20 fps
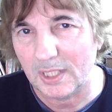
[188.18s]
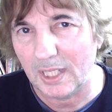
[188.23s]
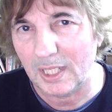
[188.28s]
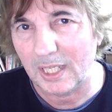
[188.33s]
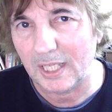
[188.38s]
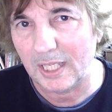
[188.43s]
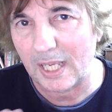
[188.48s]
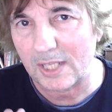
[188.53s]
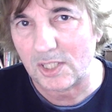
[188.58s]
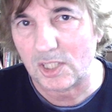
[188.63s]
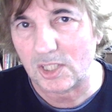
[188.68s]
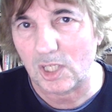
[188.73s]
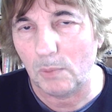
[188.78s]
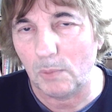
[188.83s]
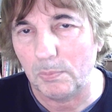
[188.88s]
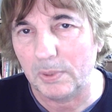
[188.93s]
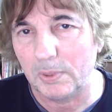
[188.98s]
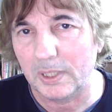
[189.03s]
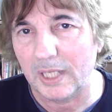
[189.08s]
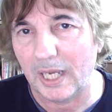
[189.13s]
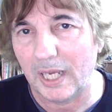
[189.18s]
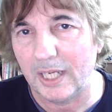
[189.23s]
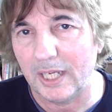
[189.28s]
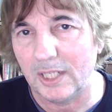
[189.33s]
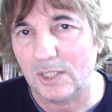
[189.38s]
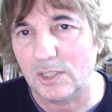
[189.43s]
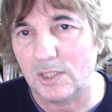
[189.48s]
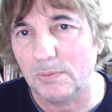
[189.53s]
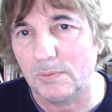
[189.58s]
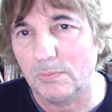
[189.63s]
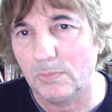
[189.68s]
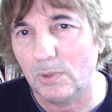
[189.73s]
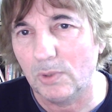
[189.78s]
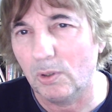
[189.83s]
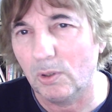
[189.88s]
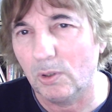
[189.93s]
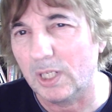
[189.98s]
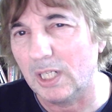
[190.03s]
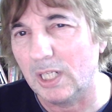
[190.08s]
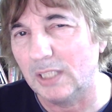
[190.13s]
It gets complicated,
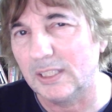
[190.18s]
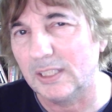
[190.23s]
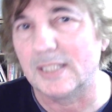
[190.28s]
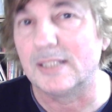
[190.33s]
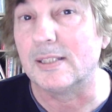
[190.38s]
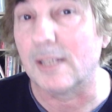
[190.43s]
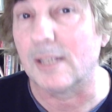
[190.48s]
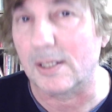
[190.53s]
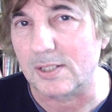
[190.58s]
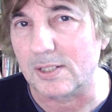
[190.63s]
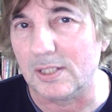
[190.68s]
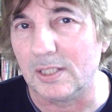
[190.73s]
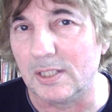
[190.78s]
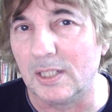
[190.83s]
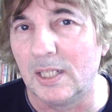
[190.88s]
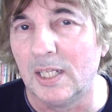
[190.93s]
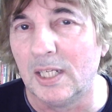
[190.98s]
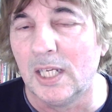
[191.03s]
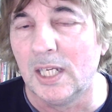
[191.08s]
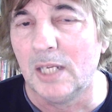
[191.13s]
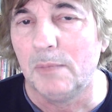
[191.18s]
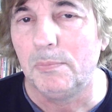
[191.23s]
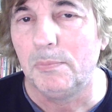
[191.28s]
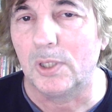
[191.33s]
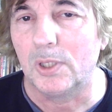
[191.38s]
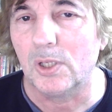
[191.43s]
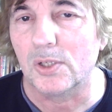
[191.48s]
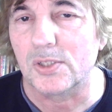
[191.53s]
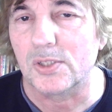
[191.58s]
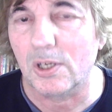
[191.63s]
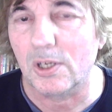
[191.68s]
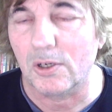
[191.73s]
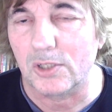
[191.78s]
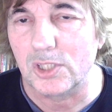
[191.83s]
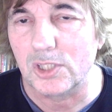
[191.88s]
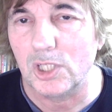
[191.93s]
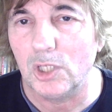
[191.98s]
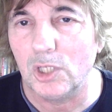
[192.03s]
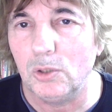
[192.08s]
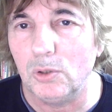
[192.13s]
or it kind of doesn't, because there are
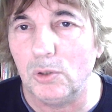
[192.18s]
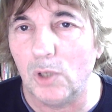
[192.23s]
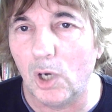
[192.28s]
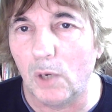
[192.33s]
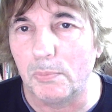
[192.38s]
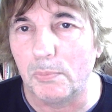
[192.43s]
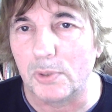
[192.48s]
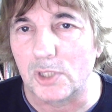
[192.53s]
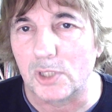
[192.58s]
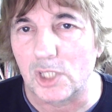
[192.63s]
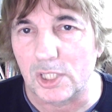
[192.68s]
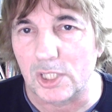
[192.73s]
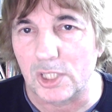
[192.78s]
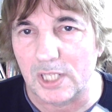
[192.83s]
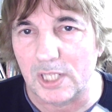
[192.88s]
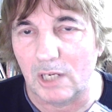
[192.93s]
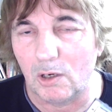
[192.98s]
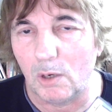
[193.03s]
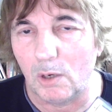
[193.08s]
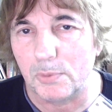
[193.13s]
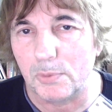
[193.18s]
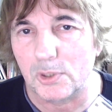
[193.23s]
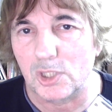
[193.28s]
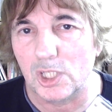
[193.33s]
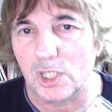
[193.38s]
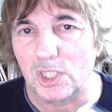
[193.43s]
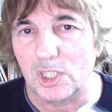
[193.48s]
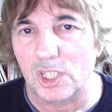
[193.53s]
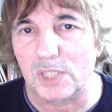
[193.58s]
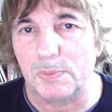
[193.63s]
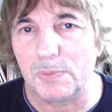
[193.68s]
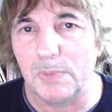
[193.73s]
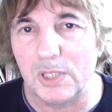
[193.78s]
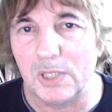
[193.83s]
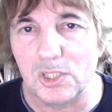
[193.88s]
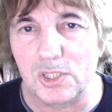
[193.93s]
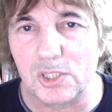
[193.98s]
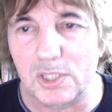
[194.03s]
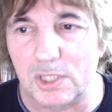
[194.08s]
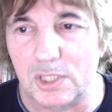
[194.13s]
2 embouchures. Now, embouchure just
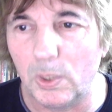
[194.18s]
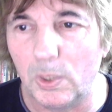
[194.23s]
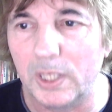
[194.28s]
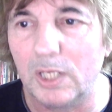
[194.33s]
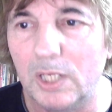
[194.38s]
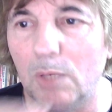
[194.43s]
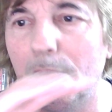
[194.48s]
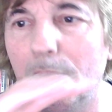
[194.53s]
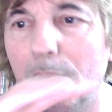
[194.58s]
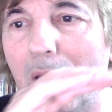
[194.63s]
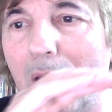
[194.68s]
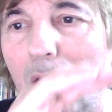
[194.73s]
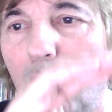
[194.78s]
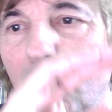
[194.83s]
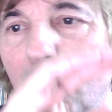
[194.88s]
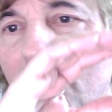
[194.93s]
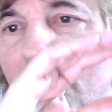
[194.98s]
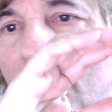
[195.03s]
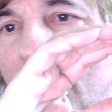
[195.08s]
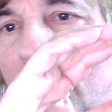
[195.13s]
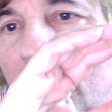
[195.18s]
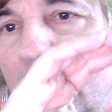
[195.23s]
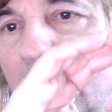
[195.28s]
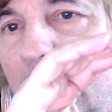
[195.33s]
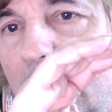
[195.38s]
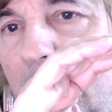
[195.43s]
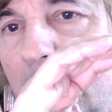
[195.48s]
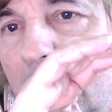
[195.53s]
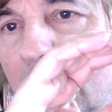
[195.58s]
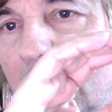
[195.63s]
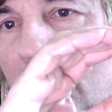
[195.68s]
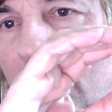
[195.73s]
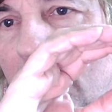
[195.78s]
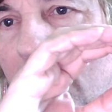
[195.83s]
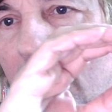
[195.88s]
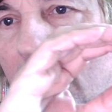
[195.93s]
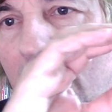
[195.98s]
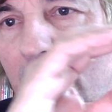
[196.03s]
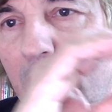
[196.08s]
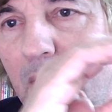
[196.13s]
means the way your mouth
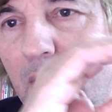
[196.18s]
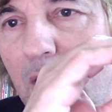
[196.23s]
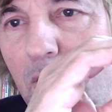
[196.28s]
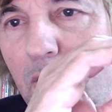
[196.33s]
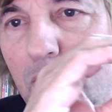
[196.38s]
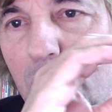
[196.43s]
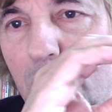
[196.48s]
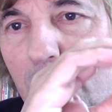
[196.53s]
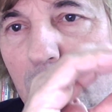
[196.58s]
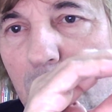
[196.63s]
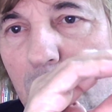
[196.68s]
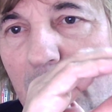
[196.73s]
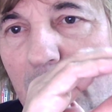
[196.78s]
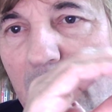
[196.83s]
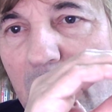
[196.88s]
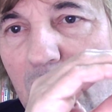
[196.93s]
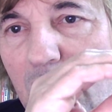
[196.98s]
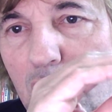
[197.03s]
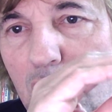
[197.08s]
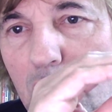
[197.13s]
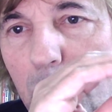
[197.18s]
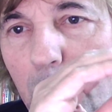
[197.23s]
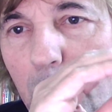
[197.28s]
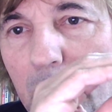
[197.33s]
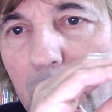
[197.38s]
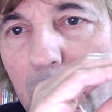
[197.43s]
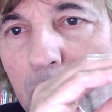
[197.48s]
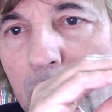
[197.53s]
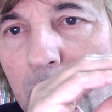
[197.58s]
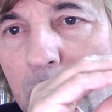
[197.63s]
goes onto the instrument,